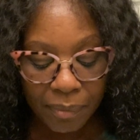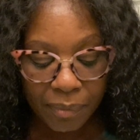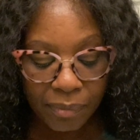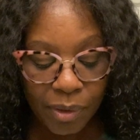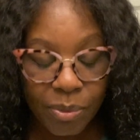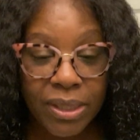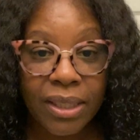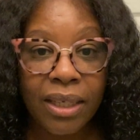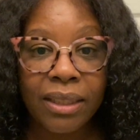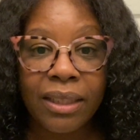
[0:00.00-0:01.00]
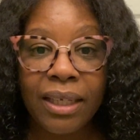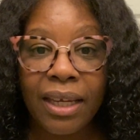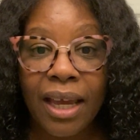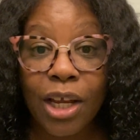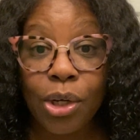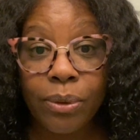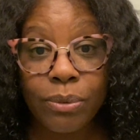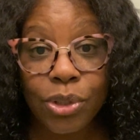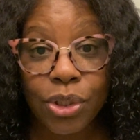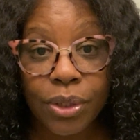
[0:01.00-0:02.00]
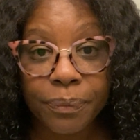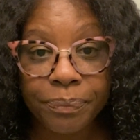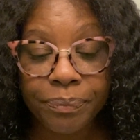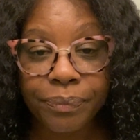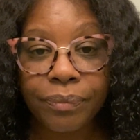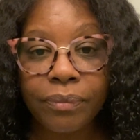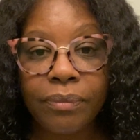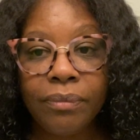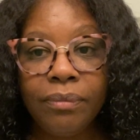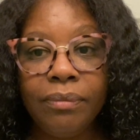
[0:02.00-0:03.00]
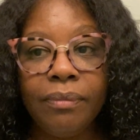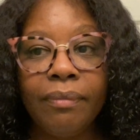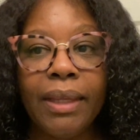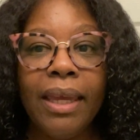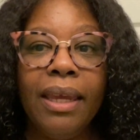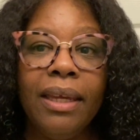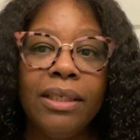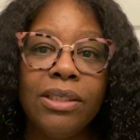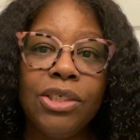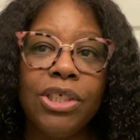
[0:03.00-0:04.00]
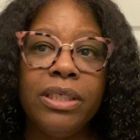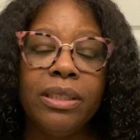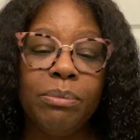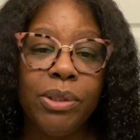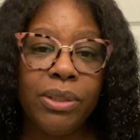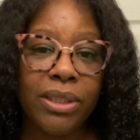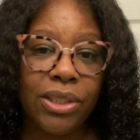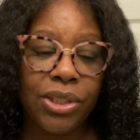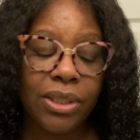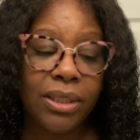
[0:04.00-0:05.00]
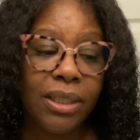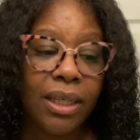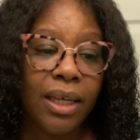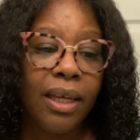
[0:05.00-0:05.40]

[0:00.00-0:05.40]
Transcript: There was a young lady I coached, and she's a musician.